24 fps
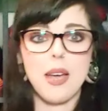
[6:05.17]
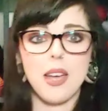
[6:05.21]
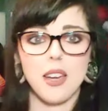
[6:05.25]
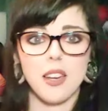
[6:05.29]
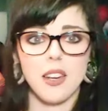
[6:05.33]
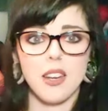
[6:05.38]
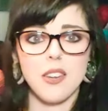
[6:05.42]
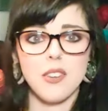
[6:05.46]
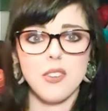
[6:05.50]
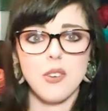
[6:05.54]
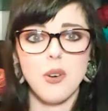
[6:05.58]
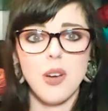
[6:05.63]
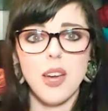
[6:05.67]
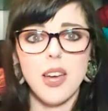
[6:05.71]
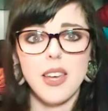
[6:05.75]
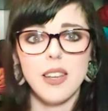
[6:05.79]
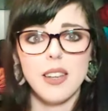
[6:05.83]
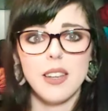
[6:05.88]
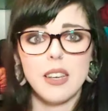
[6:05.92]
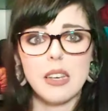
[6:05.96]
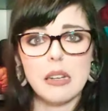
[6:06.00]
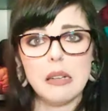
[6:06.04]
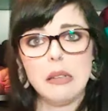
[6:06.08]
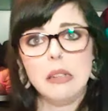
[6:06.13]
I gonna do it?
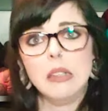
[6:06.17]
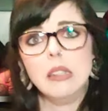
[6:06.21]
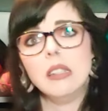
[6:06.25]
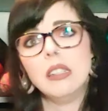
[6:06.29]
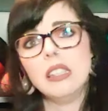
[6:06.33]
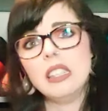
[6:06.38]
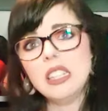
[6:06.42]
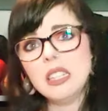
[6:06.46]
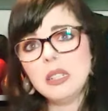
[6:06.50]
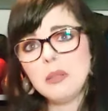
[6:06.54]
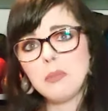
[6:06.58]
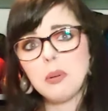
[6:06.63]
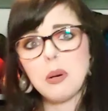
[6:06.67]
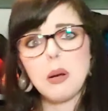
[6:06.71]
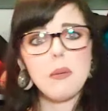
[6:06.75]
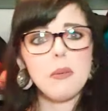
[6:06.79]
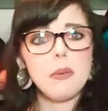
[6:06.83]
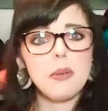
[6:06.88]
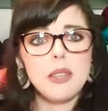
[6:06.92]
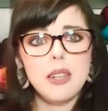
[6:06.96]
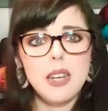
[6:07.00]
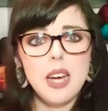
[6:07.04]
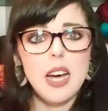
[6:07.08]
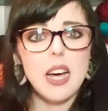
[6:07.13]
Yeah,
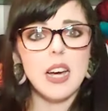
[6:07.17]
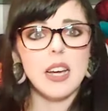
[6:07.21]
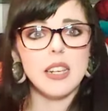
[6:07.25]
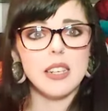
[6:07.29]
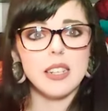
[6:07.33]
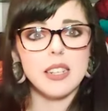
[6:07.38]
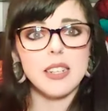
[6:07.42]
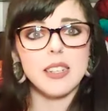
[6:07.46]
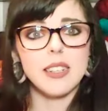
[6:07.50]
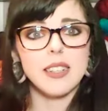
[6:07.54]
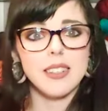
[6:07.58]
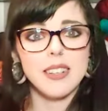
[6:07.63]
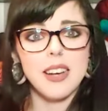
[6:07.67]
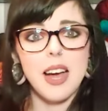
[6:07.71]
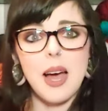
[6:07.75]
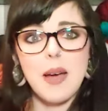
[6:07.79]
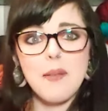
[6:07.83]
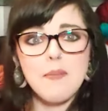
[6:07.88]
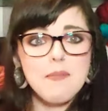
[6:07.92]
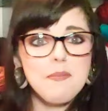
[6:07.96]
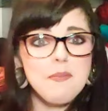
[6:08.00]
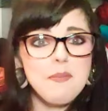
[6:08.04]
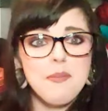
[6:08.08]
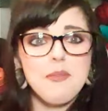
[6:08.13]
probably not.
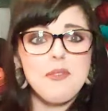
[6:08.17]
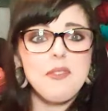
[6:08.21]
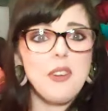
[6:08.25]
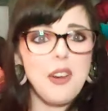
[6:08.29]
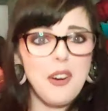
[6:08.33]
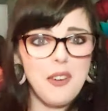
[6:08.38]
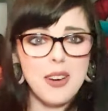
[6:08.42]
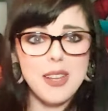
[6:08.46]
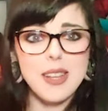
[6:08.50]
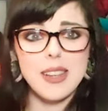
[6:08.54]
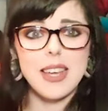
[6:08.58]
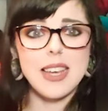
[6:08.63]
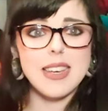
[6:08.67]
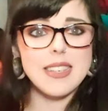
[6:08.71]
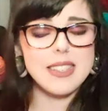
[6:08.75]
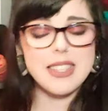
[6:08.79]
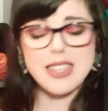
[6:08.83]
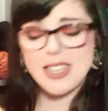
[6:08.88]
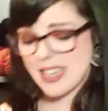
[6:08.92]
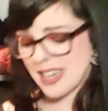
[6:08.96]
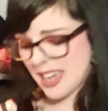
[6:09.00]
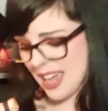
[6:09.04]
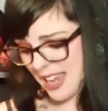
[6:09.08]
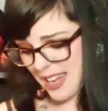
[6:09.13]
I'm very
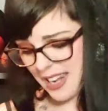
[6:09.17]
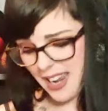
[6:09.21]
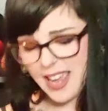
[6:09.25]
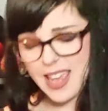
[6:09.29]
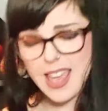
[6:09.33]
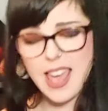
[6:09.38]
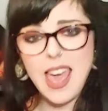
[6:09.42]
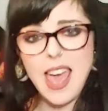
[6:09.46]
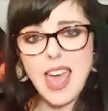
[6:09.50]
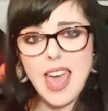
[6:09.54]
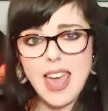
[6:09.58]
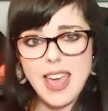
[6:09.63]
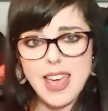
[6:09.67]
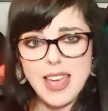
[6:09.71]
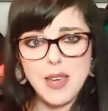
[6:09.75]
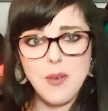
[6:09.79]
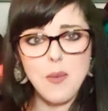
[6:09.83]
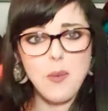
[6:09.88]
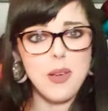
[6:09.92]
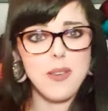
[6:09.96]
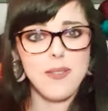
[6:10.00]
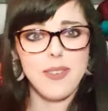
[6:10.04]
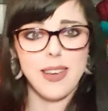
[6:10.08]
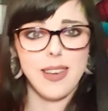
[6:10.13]
lazy and I hate
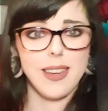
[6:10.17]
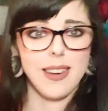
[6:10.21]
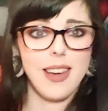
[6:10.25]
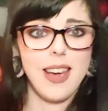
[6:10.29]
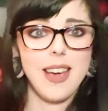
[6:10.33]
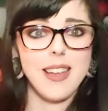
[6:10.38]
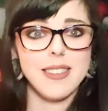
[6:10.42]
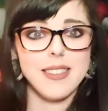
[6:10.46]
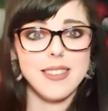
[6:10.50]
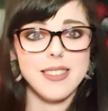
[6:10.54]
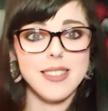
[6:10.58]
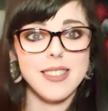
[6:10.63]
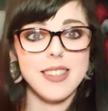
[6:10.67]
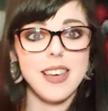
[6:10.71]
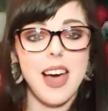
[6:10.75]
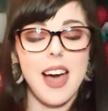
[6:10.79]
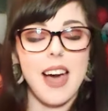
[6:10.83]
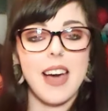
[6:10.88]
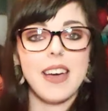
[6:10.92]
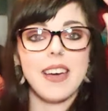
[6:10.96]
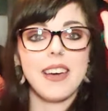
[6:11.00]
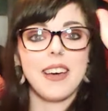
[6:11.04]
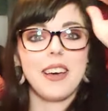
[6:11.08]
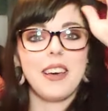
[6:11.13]
weaving in ends.
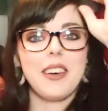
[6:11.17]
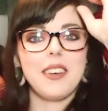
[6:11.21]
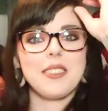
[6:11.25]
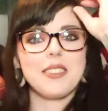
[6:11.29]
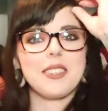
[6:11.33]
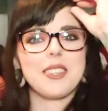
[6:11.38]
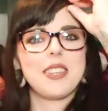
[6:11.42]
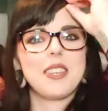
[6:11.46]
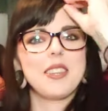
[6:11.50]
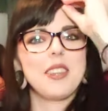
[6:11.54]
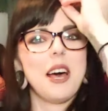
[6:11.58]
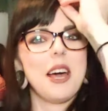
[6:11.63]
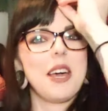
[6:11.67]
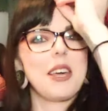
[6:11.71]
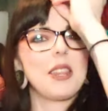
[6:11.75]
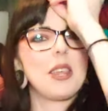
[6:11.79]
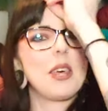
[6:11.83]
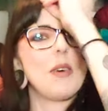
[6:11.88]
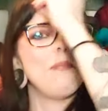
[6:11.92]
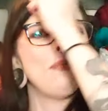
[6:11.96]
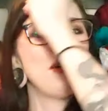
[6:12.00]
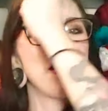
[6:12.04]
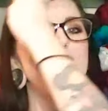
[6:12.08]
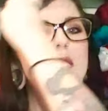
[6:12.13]
It's like
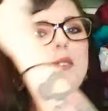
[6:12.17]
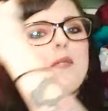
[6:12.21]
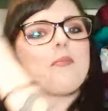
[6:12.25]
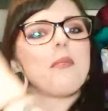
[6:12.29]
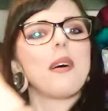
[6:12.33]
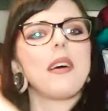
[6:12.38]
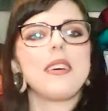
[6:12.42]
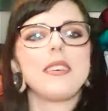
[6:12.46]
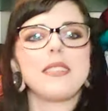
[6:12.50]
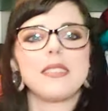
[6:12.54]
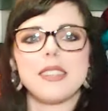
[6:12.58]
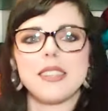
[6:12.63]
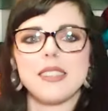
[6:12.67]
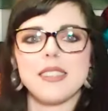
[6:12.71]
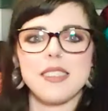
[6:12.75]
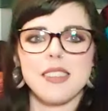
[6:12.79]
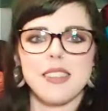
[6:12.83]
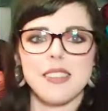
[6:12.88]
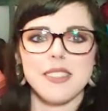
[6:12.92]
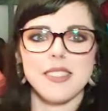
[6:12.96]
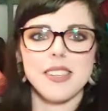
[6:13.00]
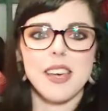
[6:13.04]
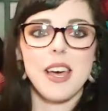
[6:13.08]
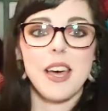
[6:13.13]
the bane of my
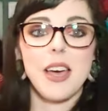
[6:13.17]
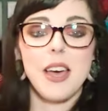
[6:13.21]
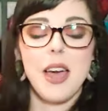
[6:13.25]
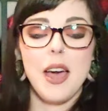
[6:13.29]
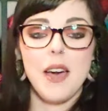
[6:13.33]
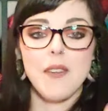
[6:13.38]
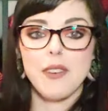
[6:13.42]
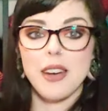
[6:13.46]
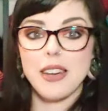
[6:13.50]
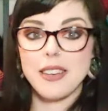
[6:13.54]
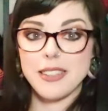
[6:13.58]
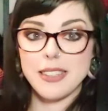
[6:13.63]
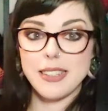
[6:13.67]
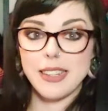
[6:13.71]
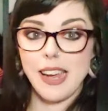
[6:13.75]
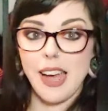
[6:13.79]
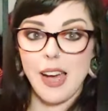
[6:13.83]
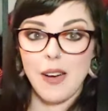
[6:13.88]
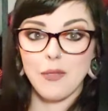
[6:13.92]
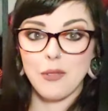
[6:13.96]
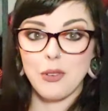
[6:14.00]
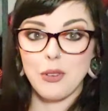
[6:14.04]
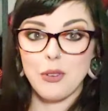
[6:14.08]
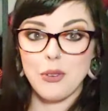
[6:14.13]
existence. If I didn't
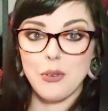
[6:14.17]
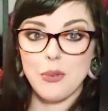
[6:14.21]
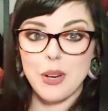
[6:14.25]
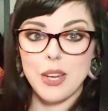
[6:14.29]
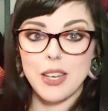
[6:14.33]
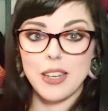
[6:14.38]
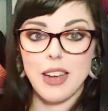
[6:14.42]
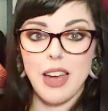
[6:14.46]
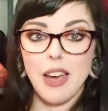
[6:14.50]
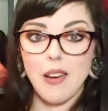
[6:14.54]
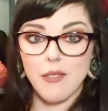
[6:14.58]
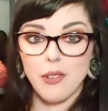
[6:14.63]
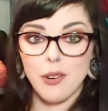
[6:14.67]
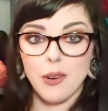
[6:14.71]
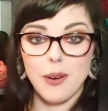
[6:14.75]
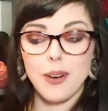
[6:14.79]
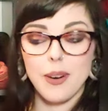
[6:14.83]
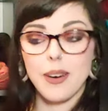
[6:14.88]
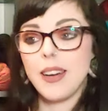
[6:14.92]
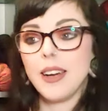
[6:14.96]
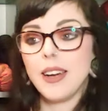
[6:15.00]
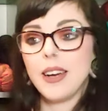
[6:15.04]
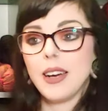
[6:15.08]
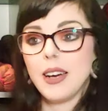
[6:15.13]
have to do it
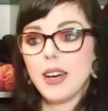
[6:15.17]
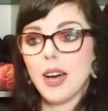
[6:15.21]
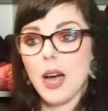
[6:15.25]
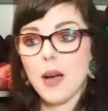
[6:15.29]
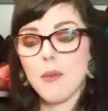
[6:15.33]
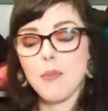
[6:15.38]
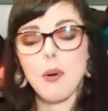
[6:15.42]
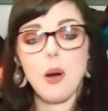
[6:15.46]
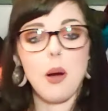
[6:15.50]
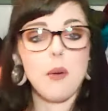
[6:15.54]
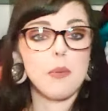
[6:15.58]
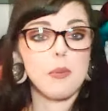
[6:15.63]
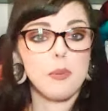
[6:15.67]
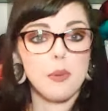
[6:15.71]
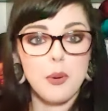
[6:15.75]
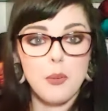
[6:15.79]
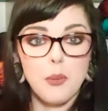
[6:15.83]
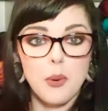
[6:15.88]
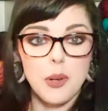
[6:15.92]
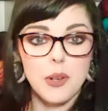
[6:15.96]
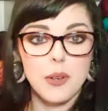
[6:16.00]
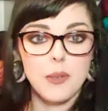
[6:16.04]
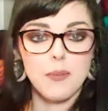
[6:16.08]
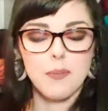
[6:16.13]
ever, I probably
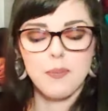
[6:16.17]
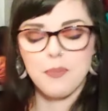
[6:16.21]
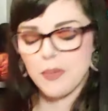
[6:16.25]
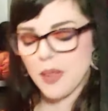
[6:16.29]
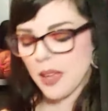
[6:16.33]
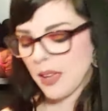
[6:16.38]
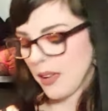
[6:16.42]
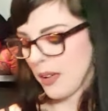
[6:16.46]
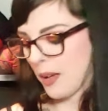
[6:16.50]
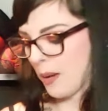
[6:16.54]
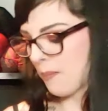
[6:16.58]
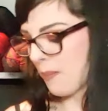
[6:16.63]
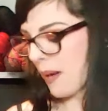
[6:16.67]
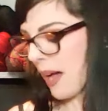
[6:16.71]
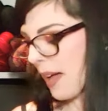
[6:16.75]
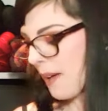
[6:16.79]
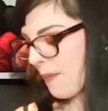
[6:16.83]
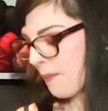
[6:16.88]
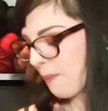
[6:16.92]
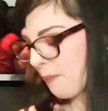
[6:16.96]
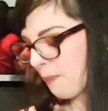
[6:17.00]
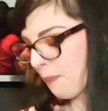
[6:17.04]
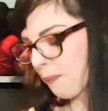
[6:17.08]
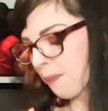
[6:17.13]
wouldn't.
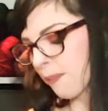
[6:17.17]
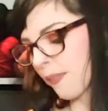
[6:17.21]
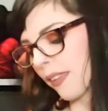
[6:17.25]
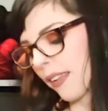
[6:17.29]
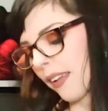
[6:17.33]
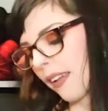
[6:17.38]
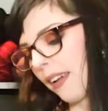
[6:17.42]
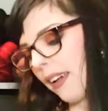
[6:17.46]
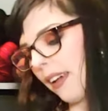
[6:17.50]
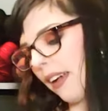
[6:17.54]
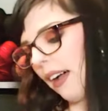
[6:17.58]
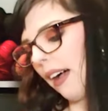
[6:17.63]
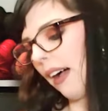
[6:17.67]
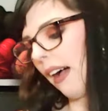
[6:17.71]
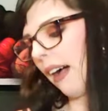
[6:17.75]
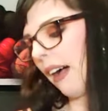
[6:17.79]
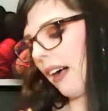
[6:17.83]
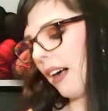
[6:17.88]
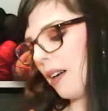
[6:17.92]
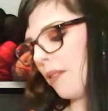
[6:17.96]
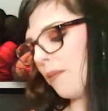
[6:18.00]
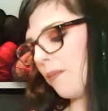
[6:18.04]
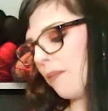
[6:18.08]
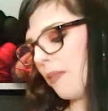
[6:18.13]
But
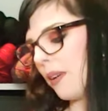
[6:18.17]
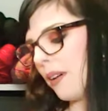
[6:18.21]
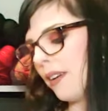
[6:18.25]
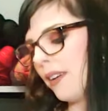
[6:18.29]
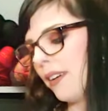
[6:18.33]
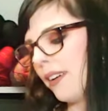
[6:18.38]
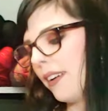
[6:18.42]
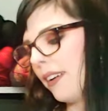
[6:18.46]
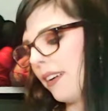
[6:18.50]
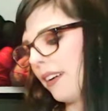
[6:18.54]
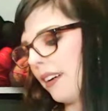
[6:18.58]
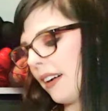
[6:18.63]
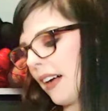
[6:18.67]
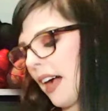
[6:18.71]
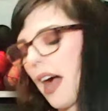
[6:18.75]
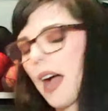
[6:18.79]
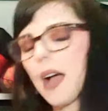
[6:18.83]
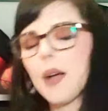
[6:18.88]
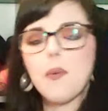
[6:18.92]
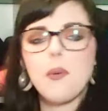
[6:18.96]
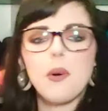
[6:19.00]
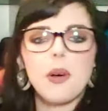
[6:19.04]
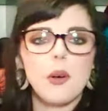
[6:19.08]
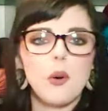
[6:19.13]

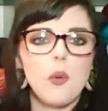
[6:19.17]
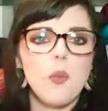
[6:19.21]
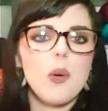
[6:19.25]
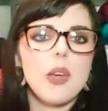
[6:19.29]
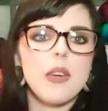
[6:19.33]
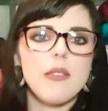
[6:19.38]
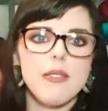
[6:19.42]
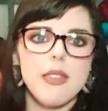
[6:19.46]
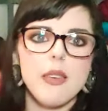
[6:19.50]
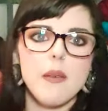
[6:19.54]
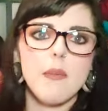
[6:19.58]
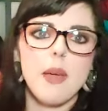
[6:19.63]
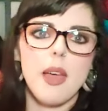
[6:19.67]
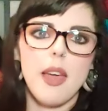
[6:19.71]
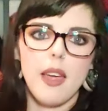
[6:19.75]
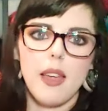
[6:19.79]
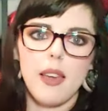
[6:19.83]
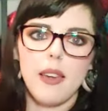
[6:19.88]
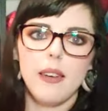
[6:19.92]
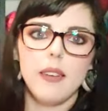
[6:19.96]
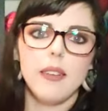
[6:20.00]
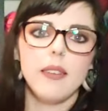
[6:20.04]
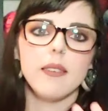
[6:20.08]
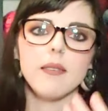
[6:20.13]
I will weave them
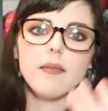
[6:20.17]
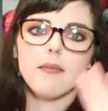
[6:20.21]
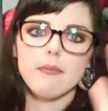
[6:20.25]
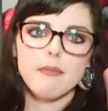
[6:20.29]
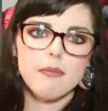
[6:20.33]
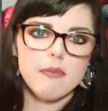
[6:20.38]
in